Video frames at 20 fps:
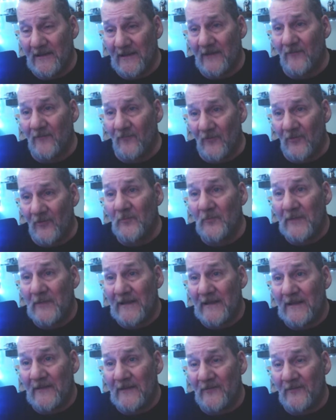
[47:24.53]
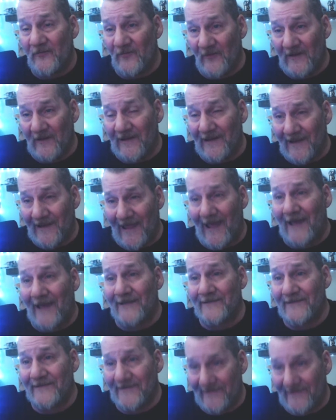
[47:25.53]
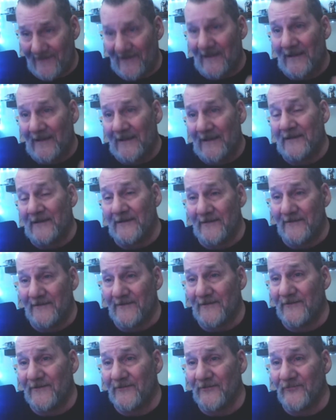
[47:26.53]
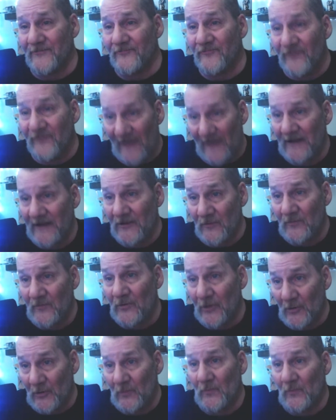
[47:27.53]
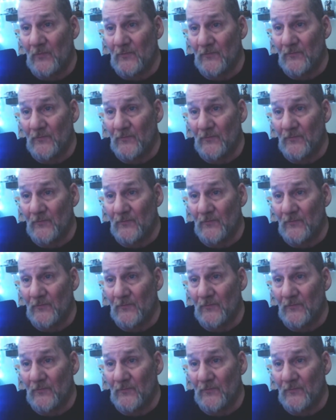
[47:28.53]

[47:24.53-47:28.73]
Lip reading: it will be the last thing that you do."